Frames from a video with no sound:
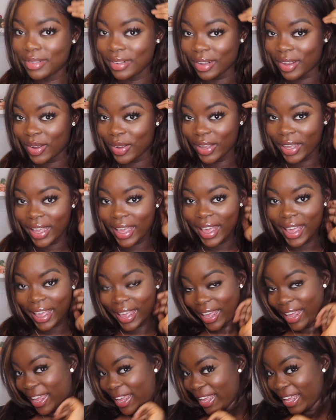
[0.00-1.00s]

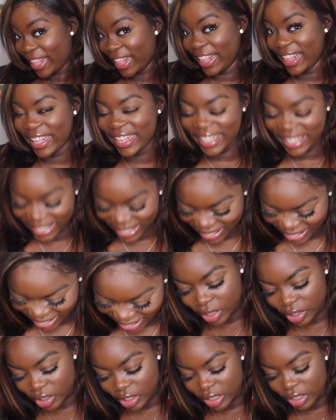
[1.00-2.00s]
Okay.
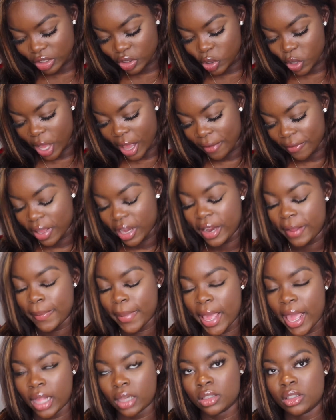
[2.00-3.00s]
Questions, do you have any
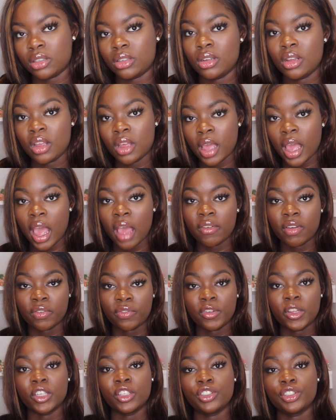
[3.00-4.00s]
pet? I have a
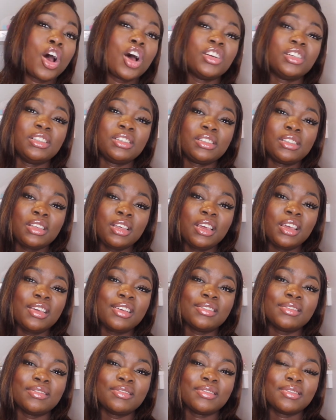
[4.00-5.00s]
fish.
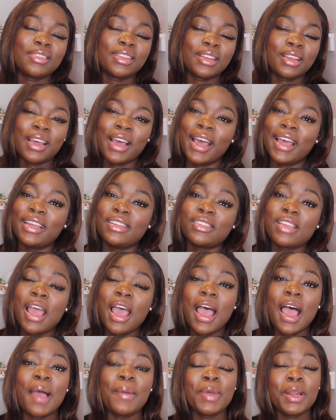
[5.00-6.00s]
Honestly, guys,
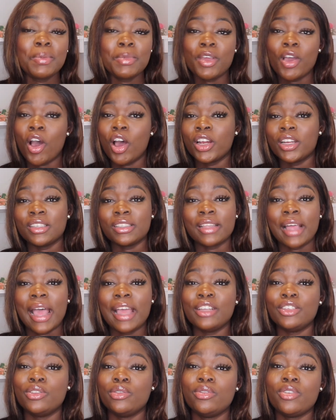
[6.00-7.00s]
I'm gonna be honest.
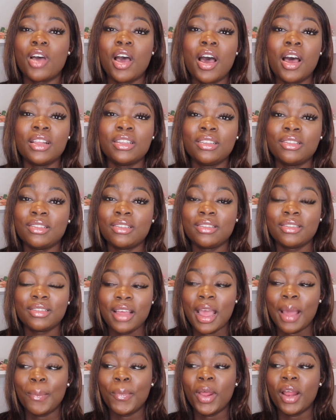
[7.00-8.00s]
I'm not
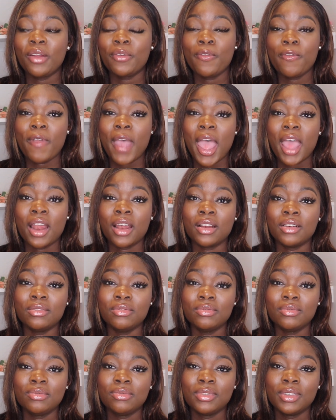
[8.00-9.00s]
a fan
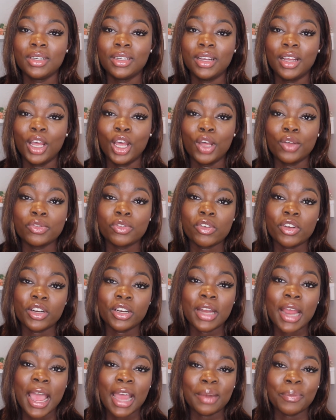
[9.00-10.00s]
of
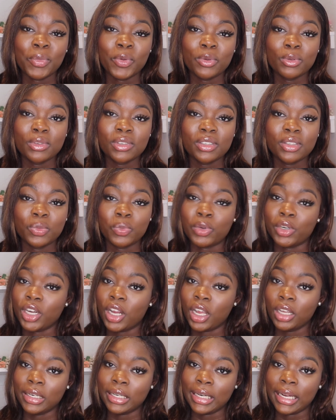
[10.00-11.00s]
certain animals. We're
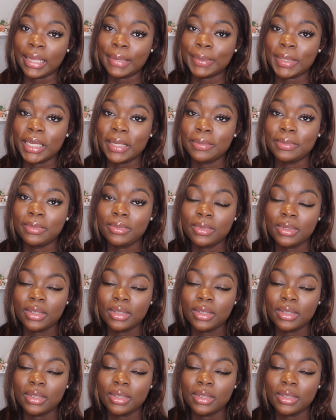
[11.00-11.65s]
not gonna name them.